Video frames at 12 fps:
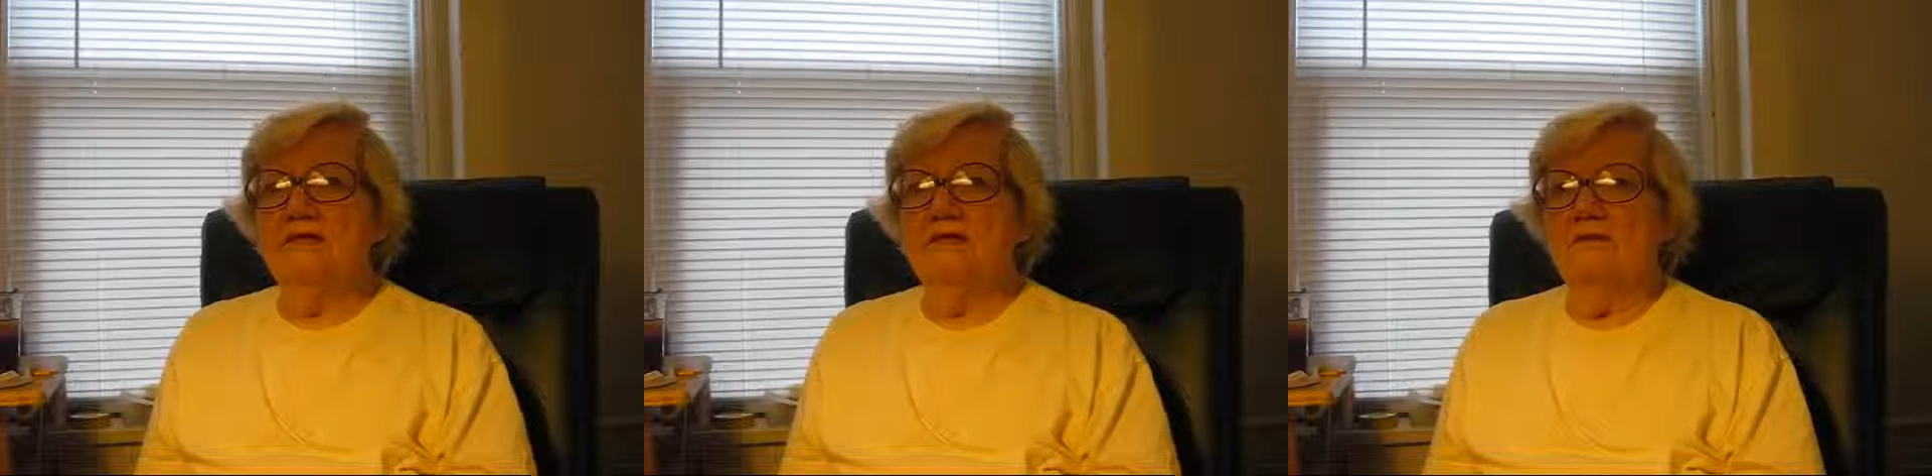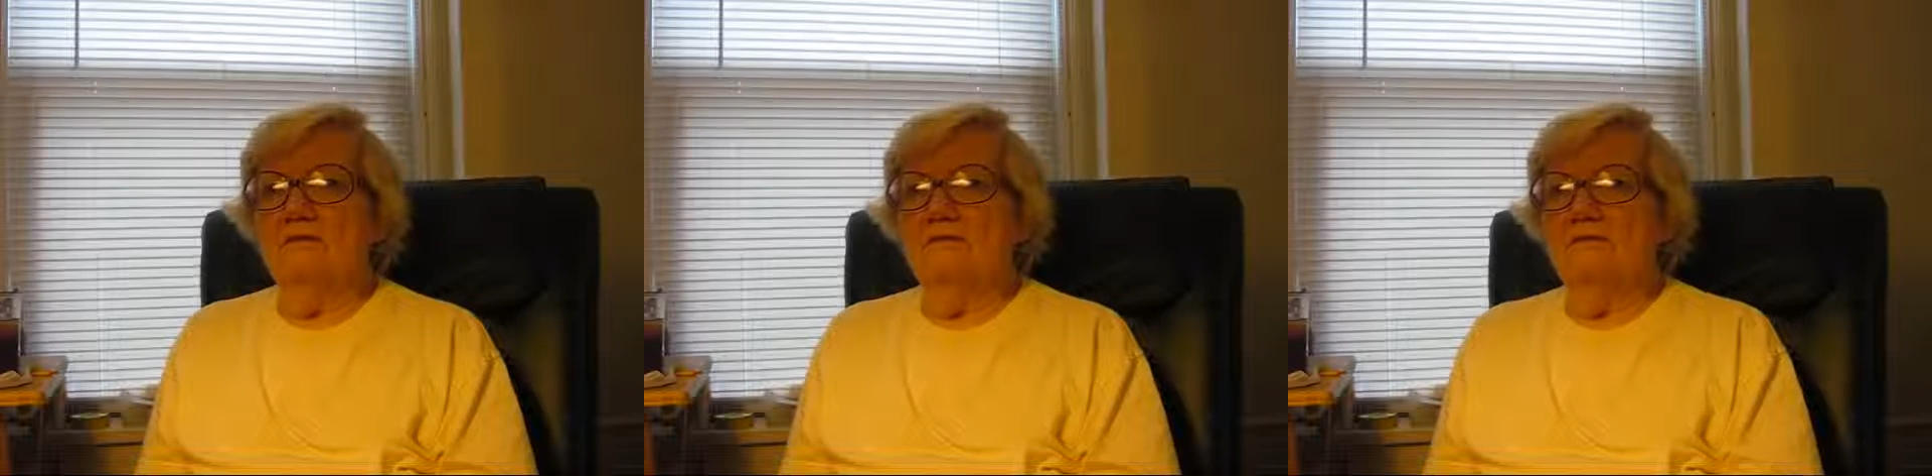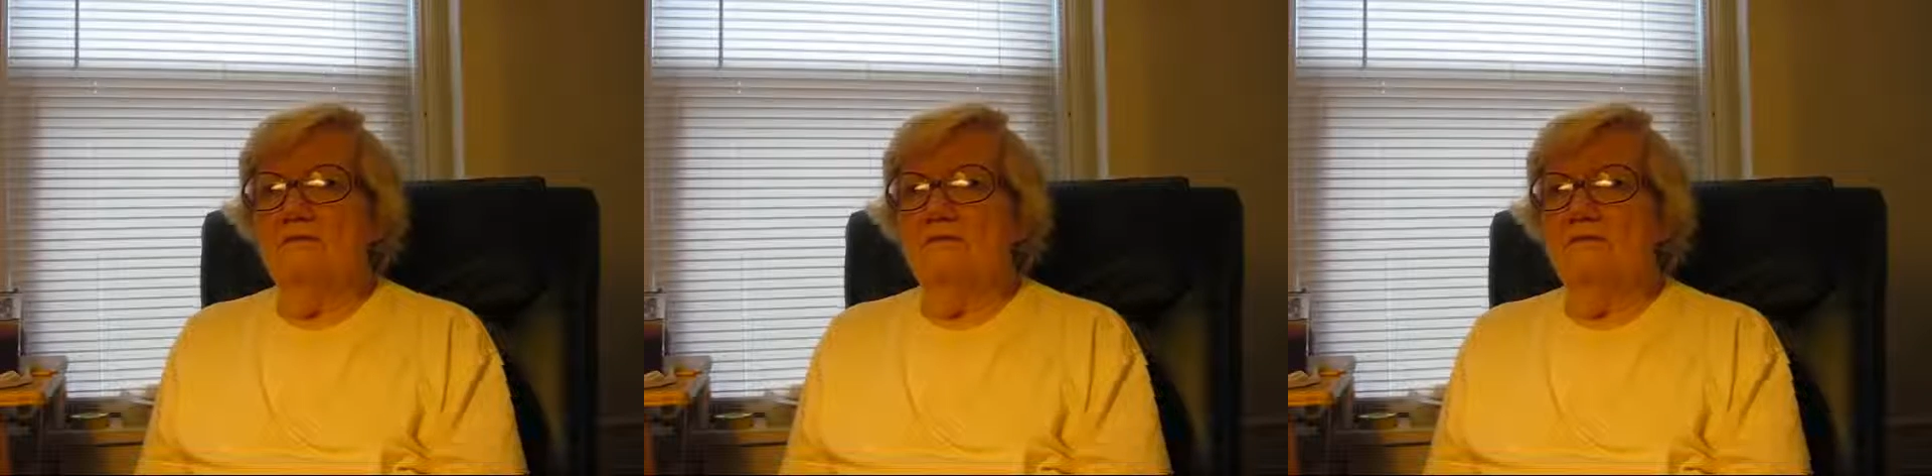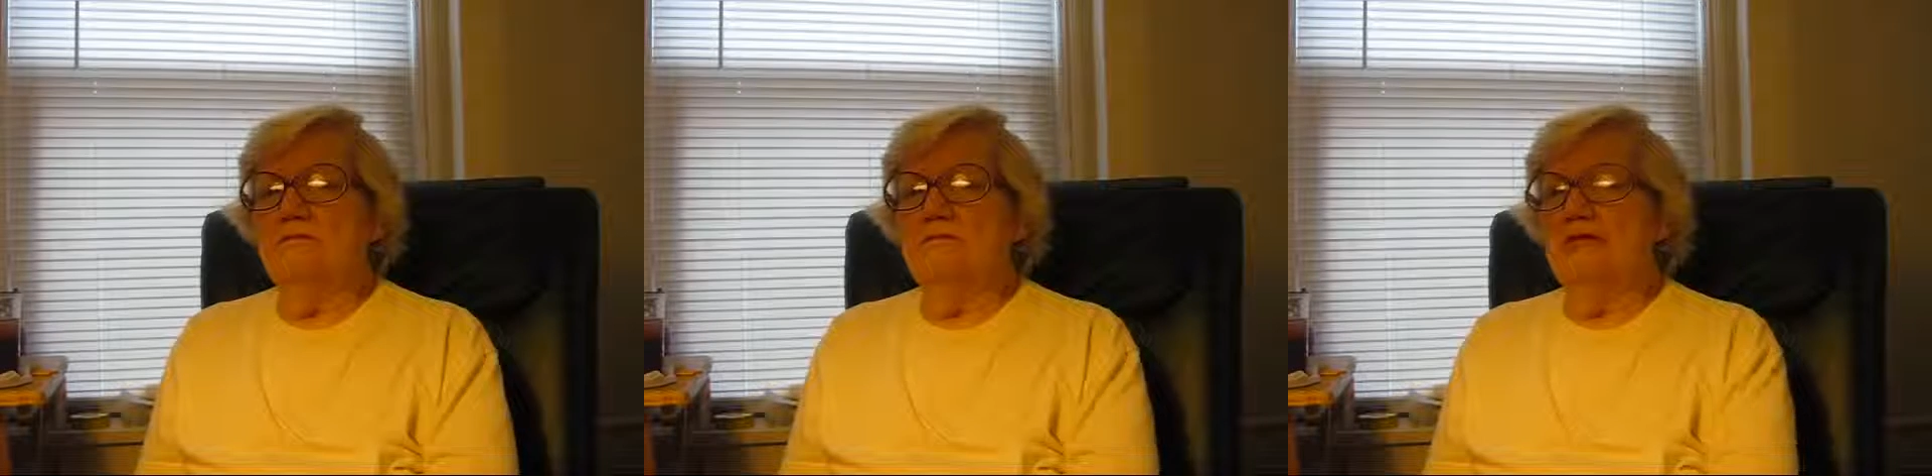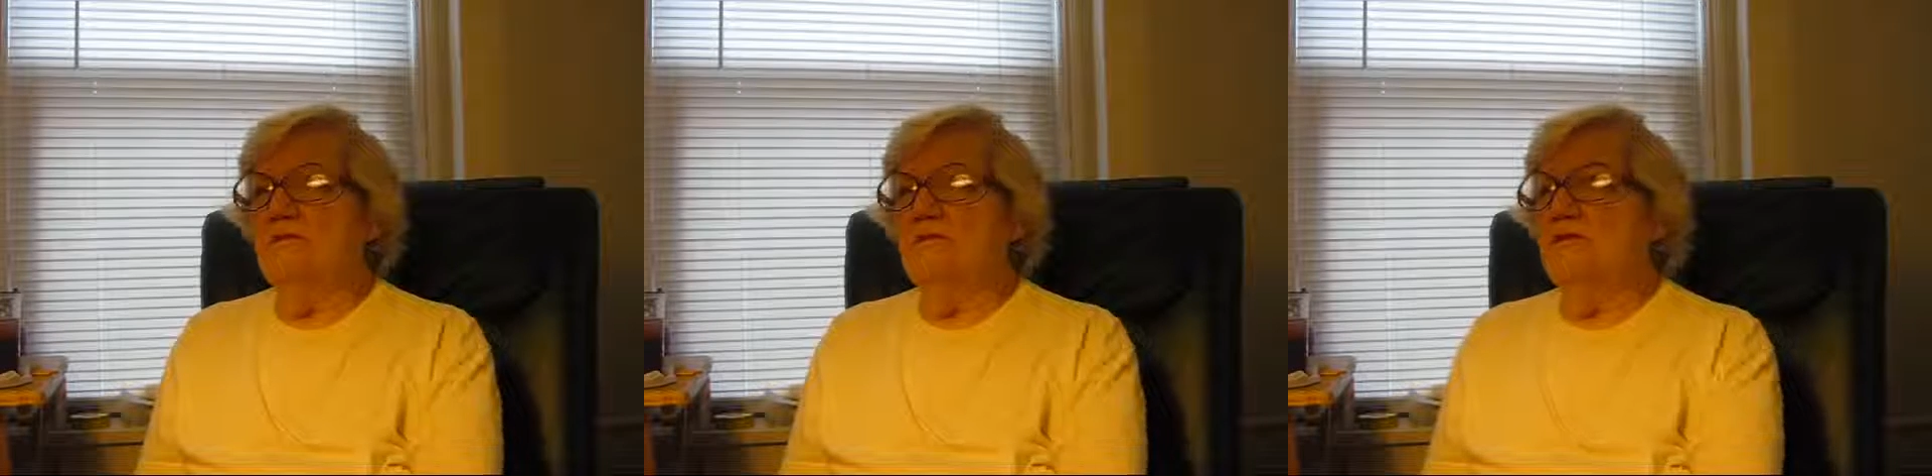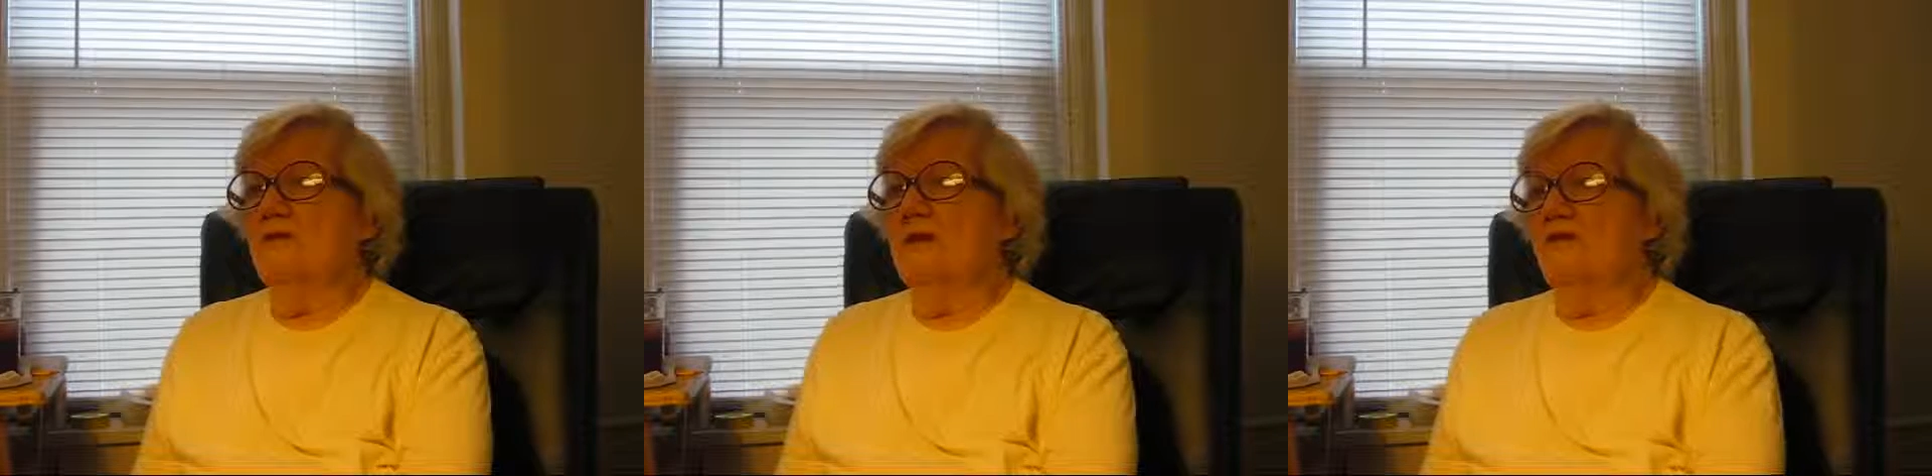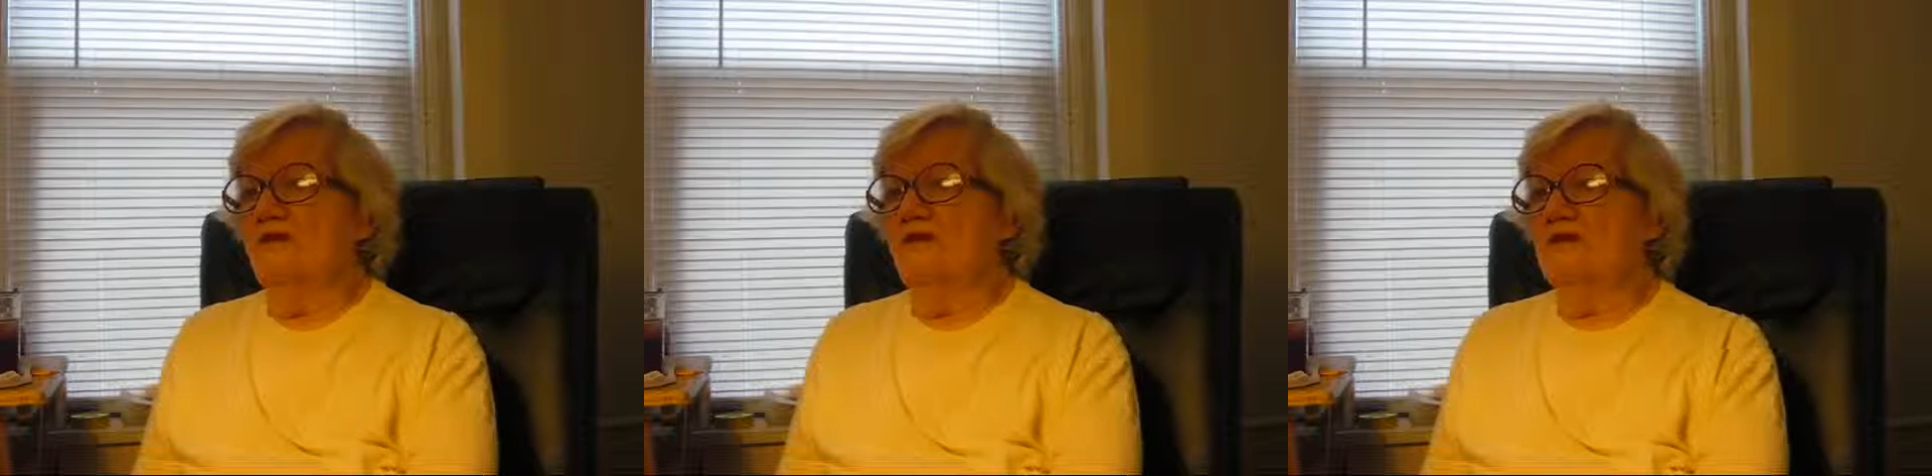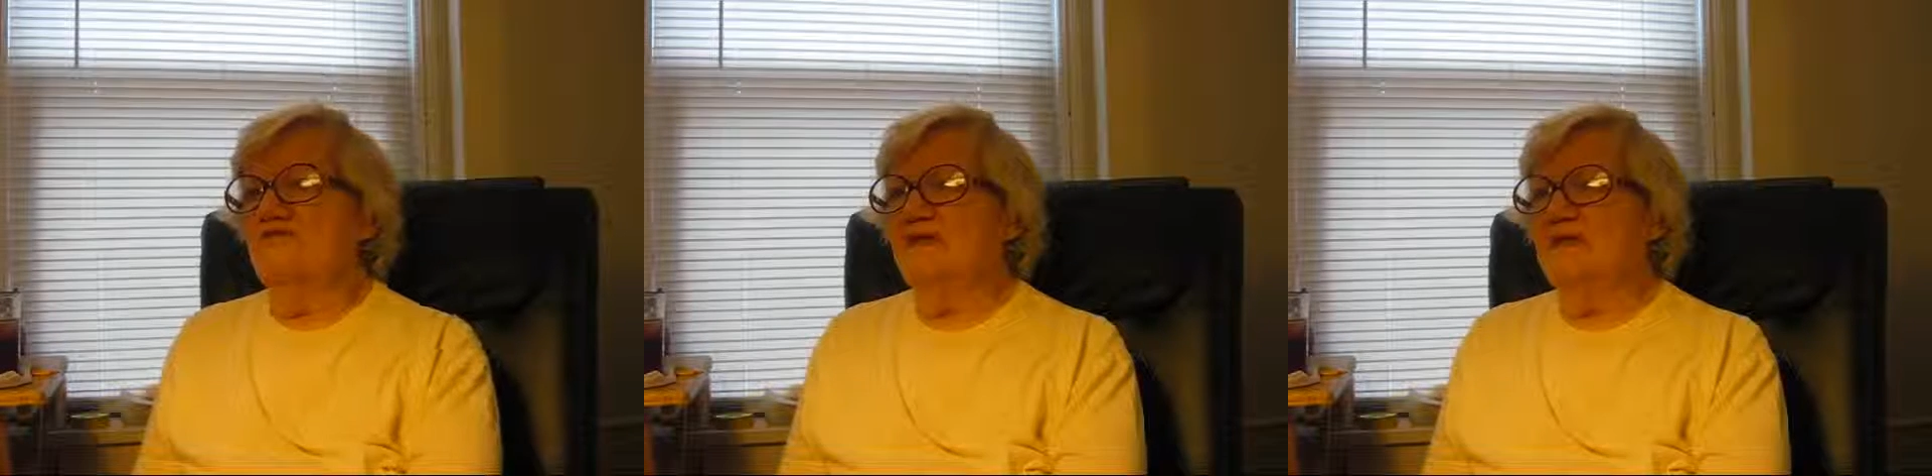don't know how
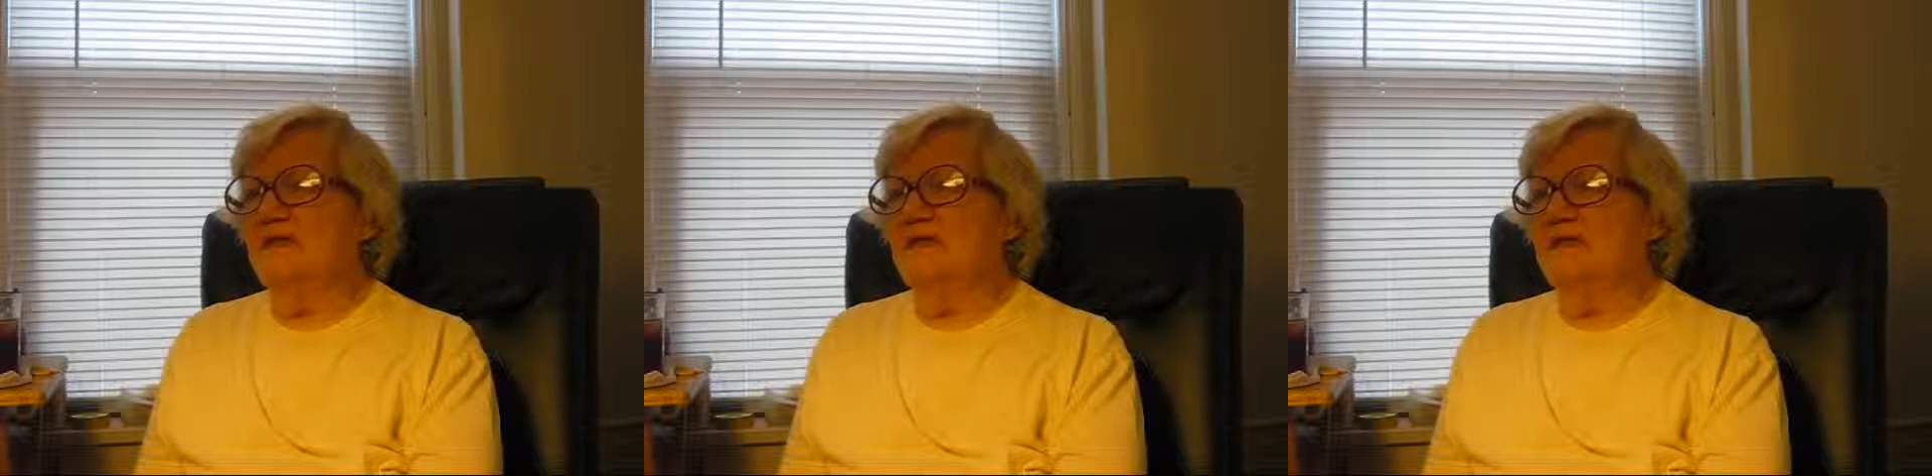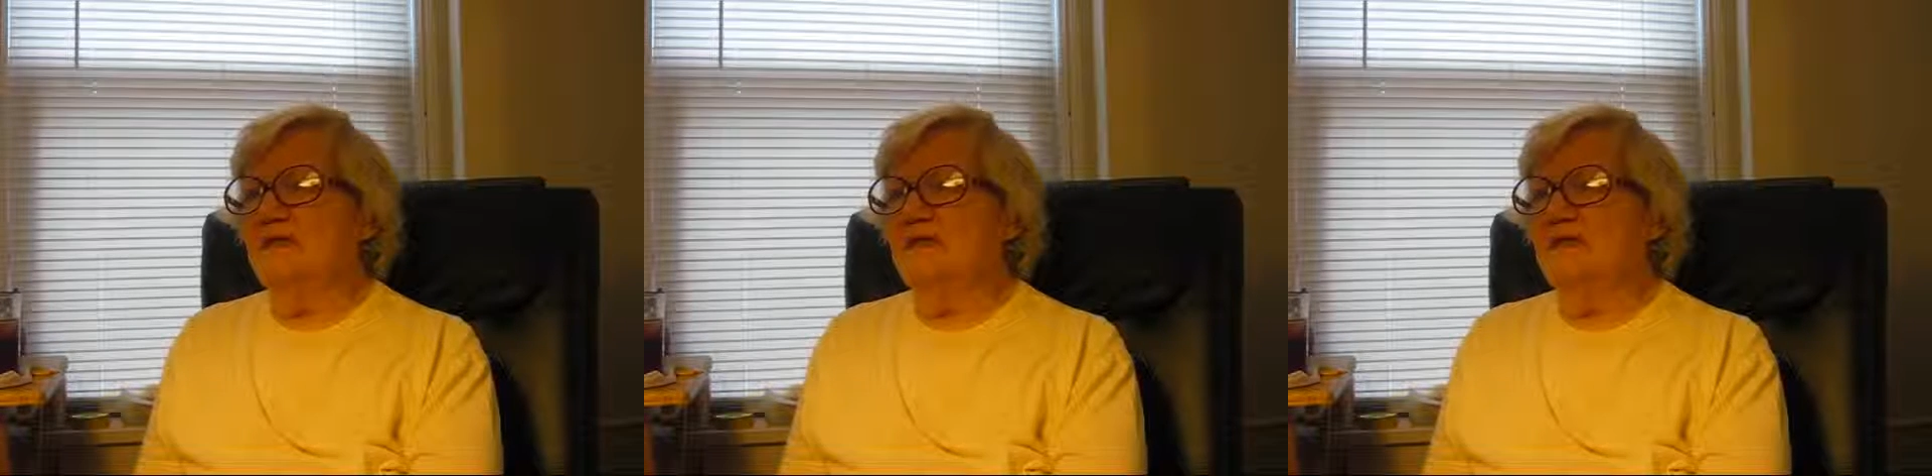that felt